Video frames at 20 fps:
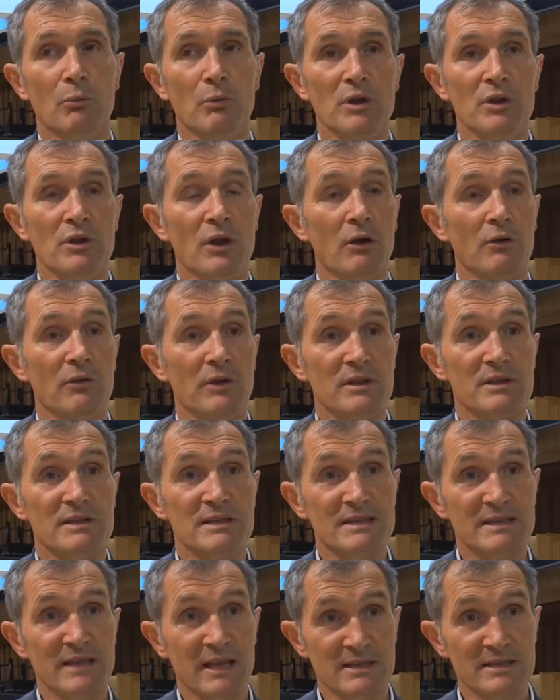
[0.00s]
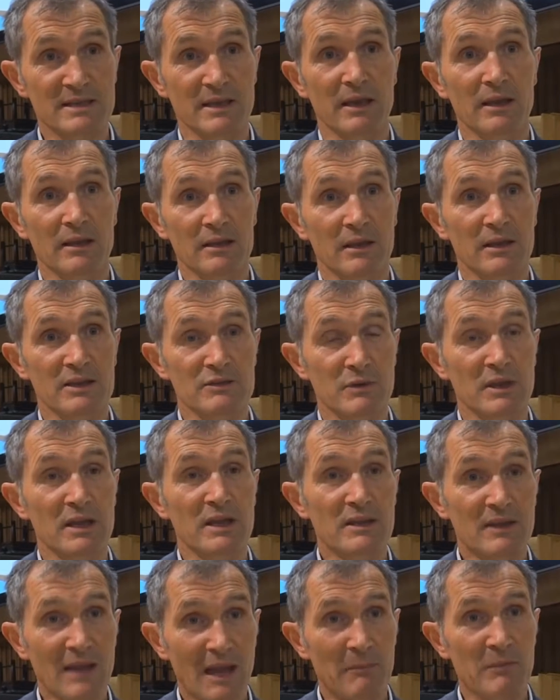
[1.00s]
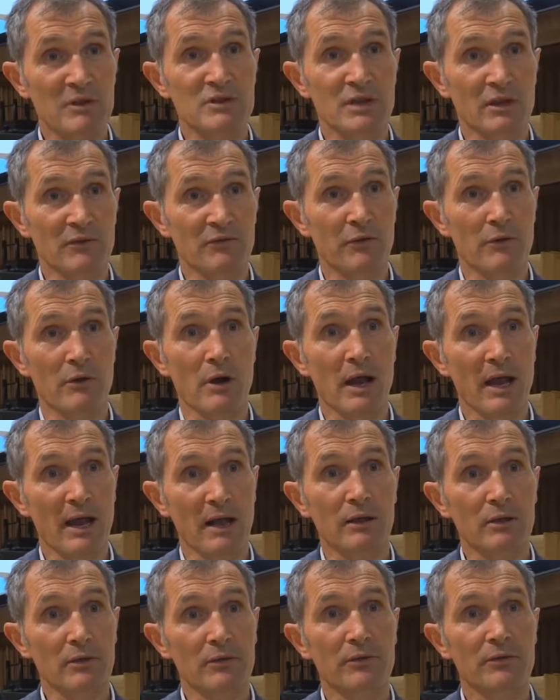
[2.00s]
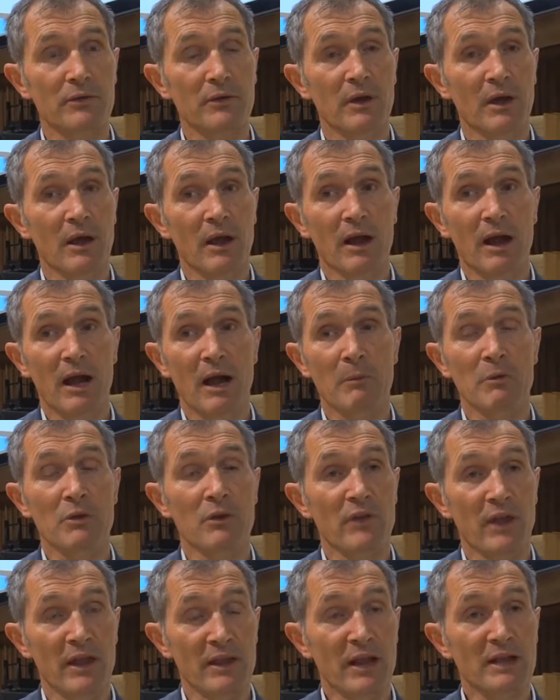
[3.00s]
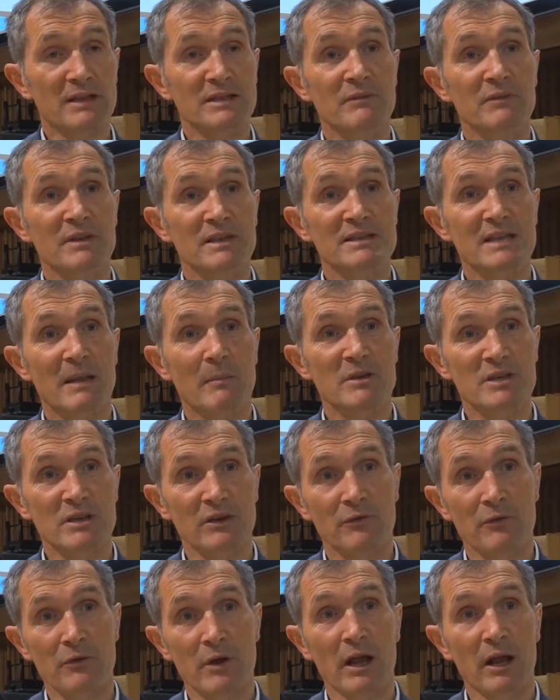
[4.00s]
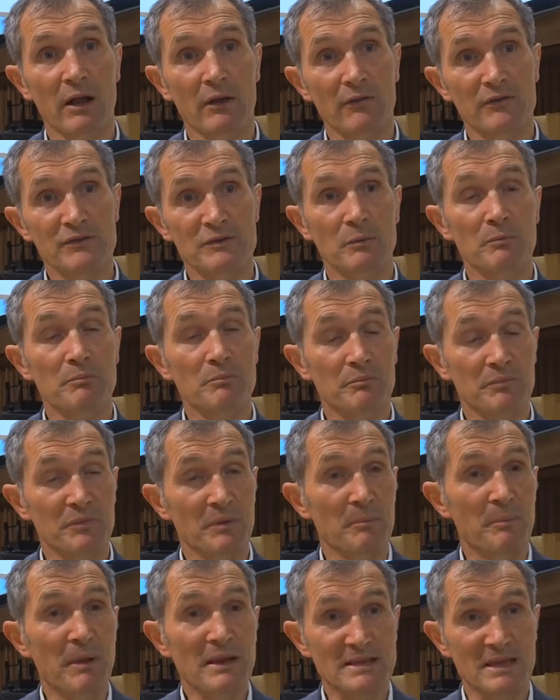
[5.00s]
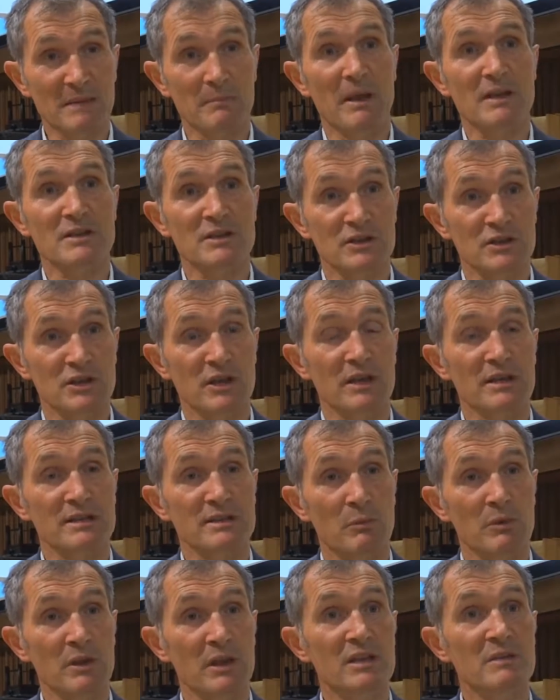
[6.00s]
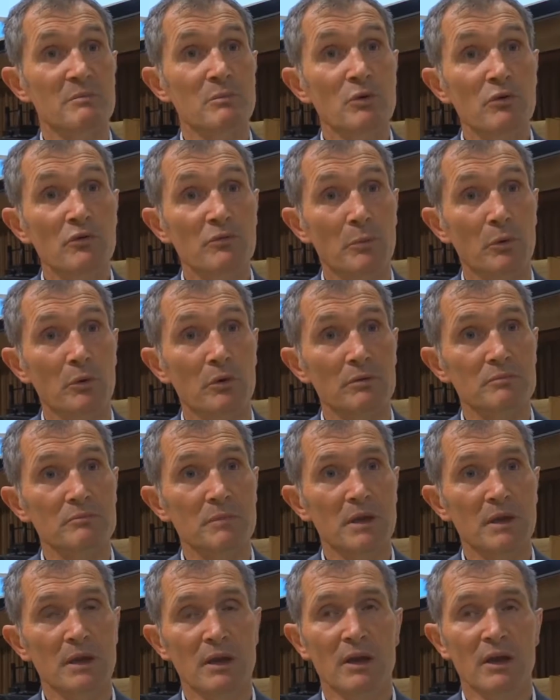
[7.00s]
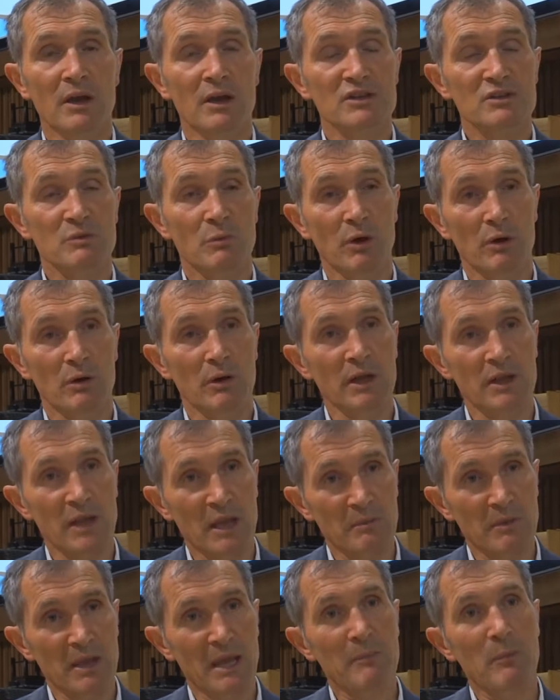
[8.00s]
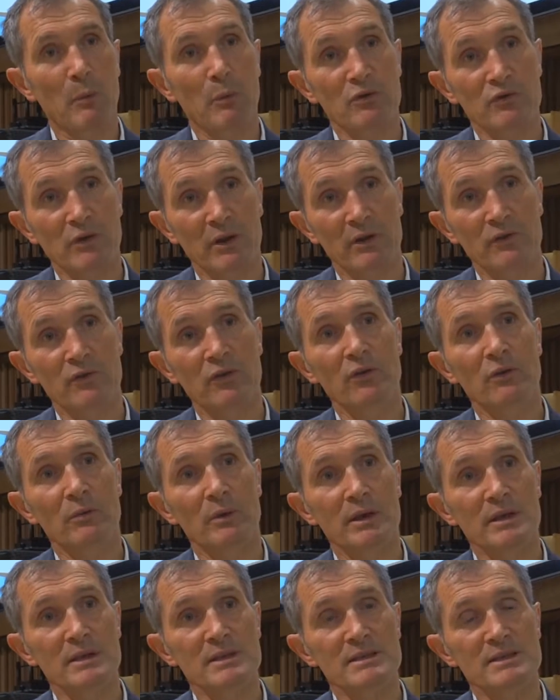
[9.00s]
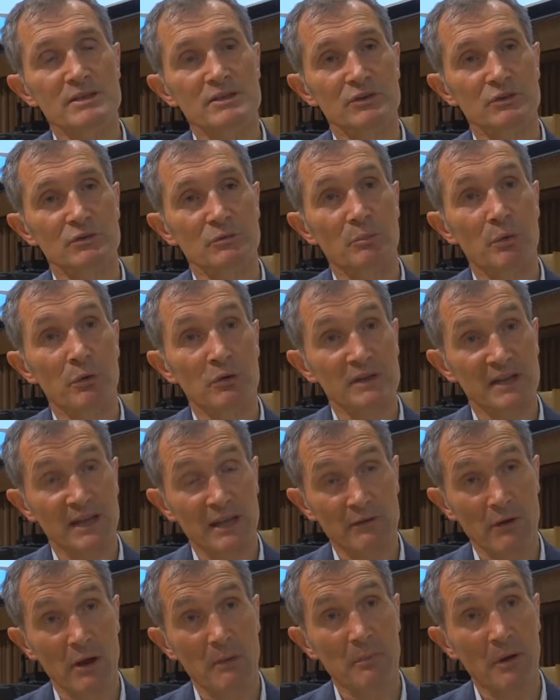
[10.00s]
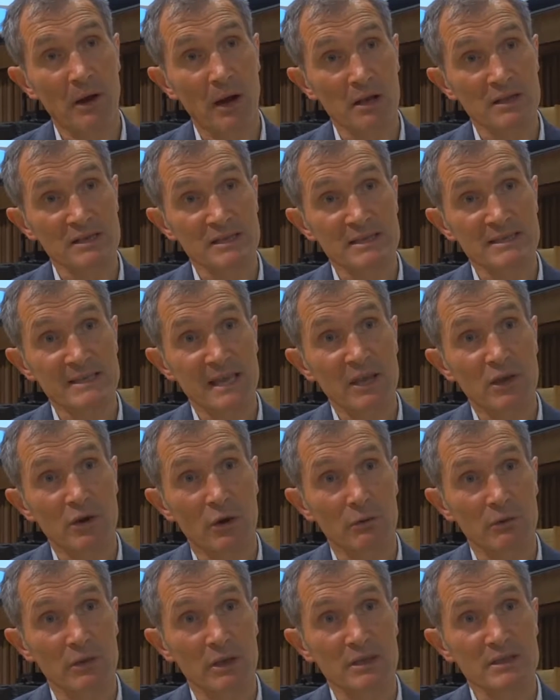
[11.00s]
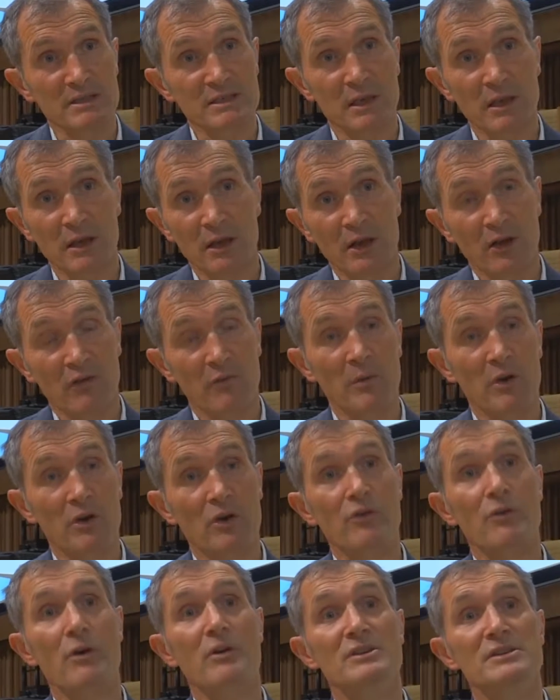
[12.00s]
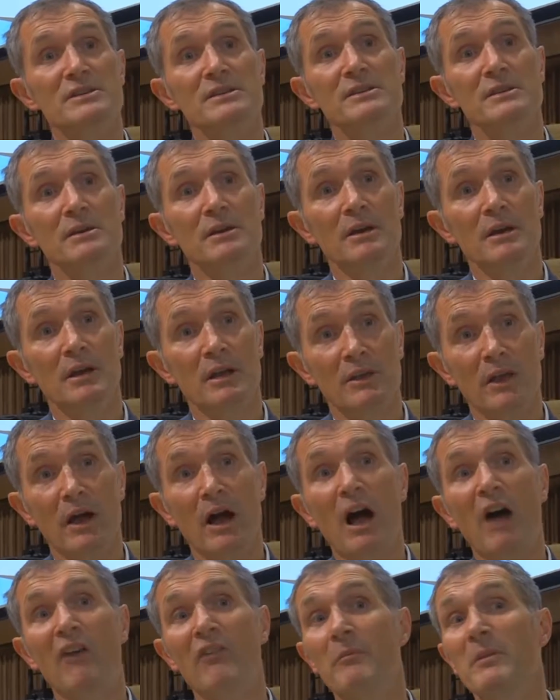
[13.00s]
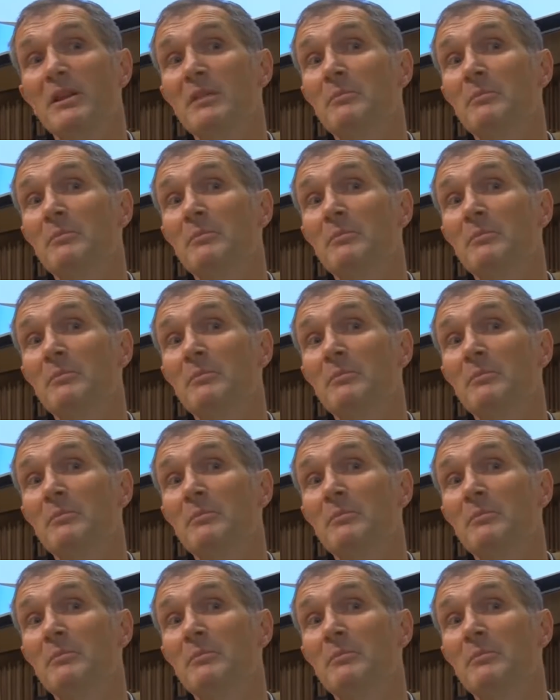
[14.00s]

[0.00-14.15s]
We know that sitting is really damaging for our health, and we know that inactivity is damaging for our health. So the basic message is that we need to move more. So what in ABM, what we're trying to do is to pull together our partners and stakeholders from across the half